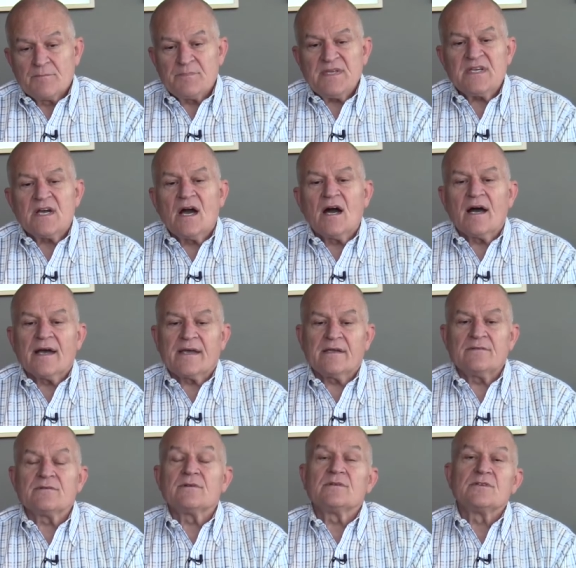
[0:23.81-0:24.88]
Be
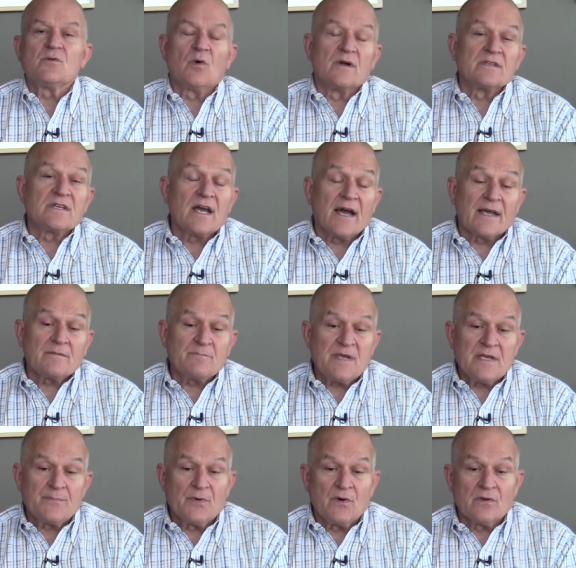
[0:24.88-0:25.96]
kind to unkind
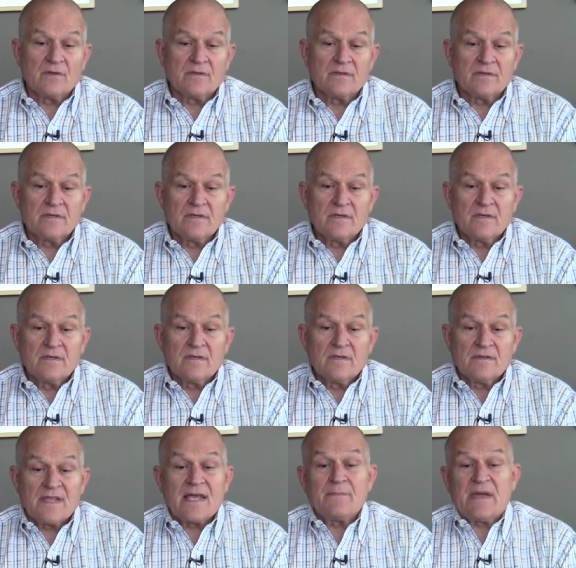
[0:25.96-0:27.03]
people.
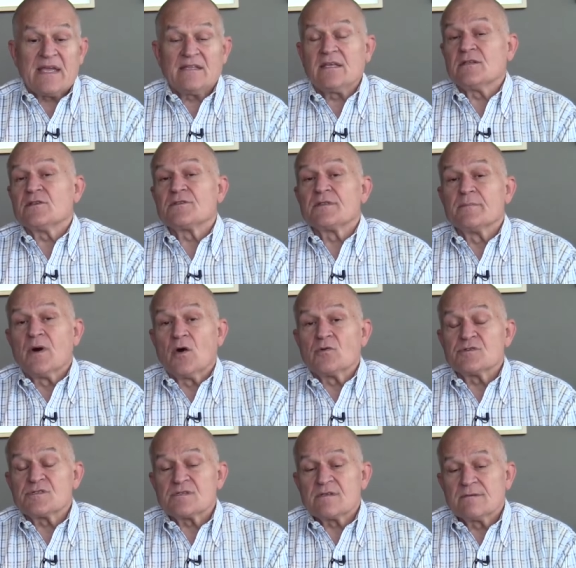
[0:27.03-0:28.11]
They may need it the
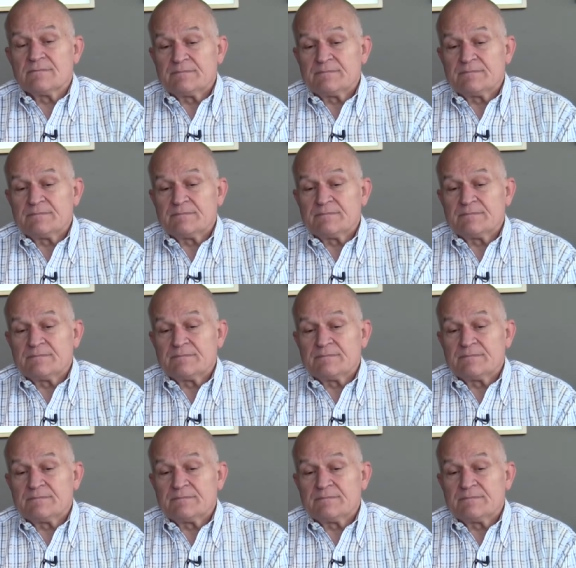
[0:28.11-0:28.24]
most.